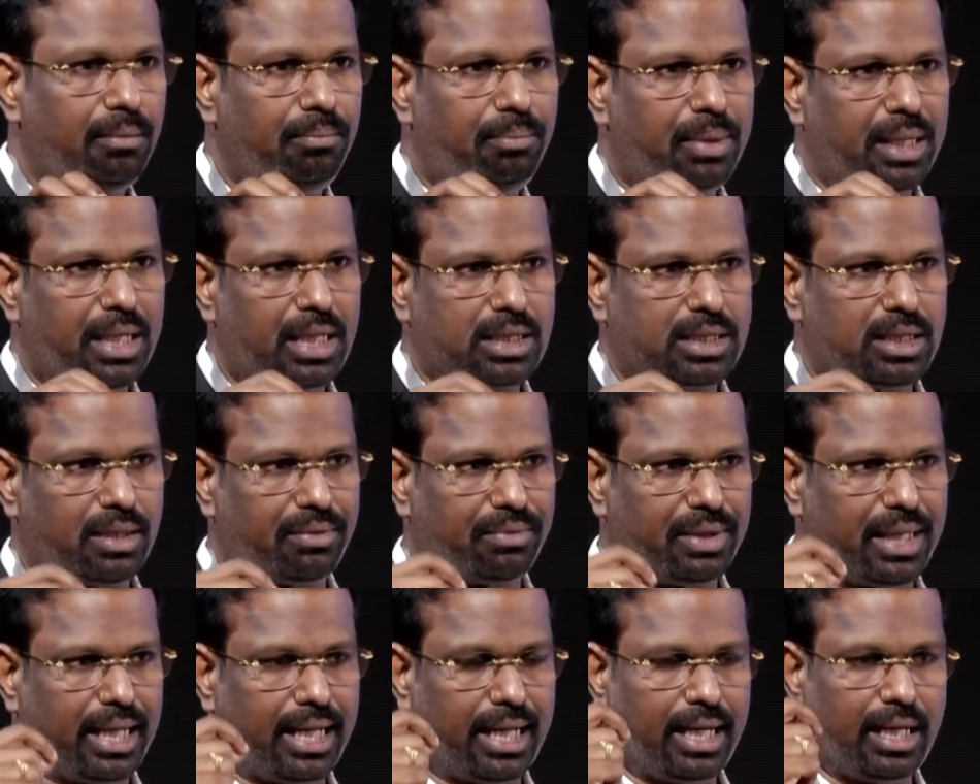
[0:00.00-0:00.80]
because
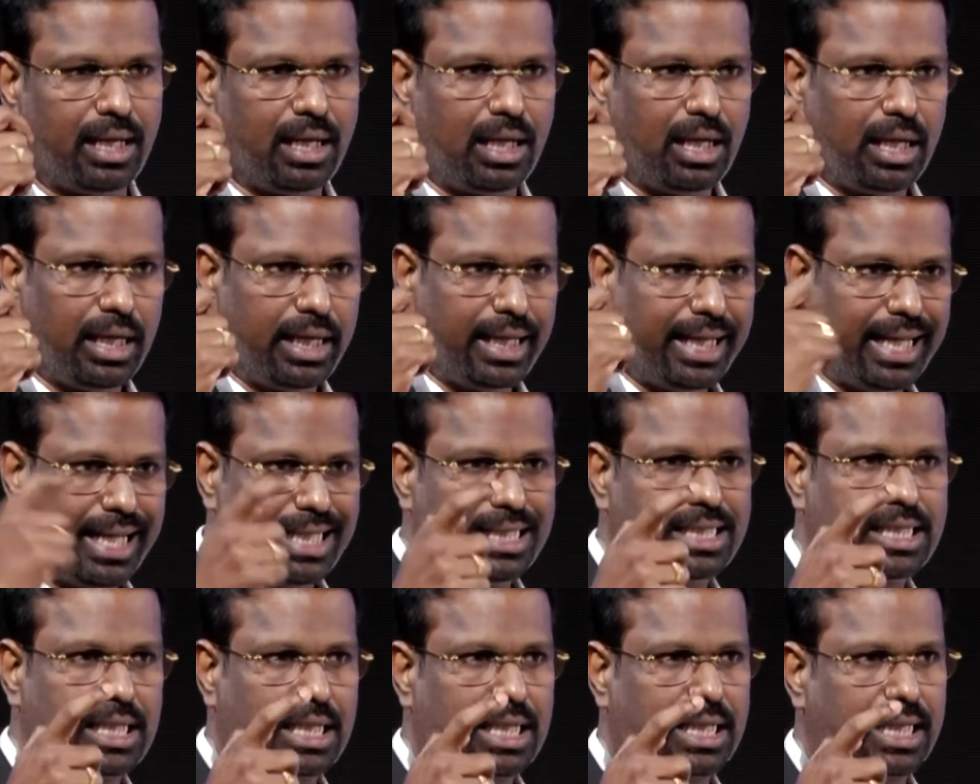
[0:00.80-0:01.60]
of the
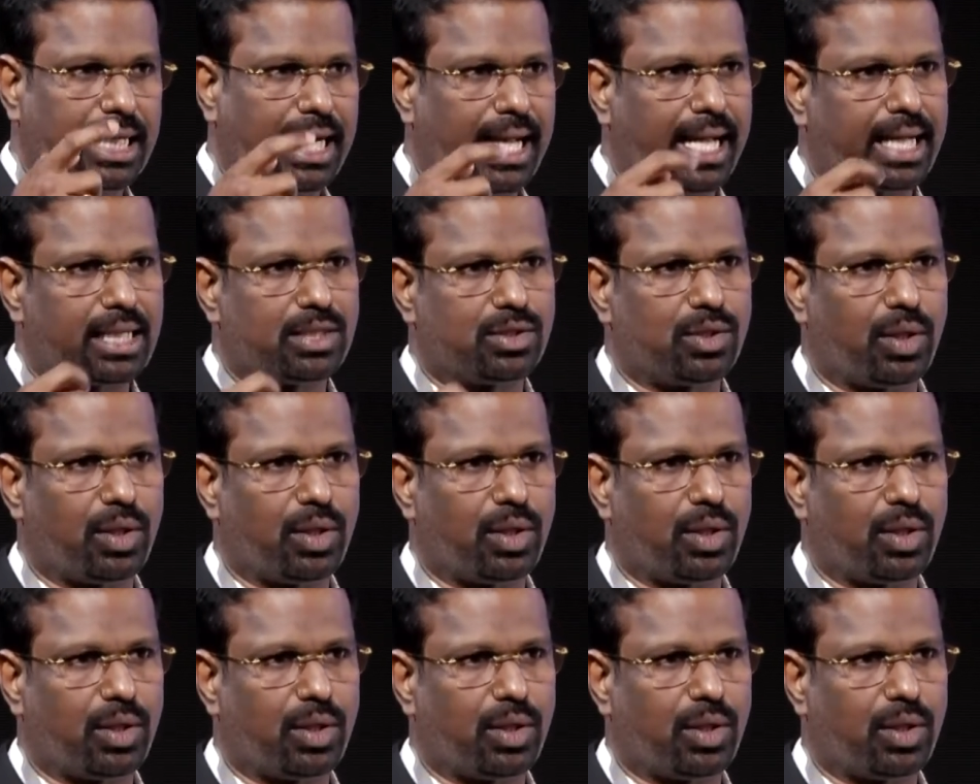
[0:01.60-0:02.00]
edge crack.